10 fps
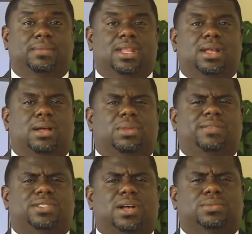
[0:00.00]
I
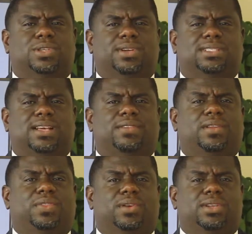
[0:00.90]
believe Psalms
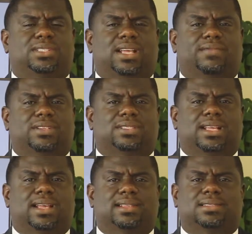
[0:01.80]
37:37
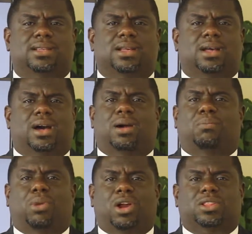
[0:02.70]
says,
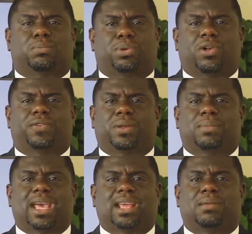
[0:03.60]
mark the perfect
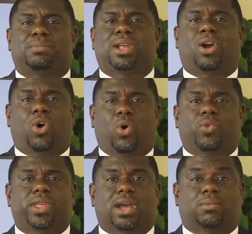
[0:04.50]
man and
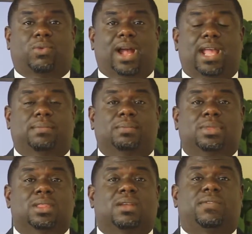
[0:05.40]
behold the upright,
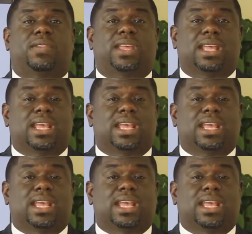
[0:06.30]
for the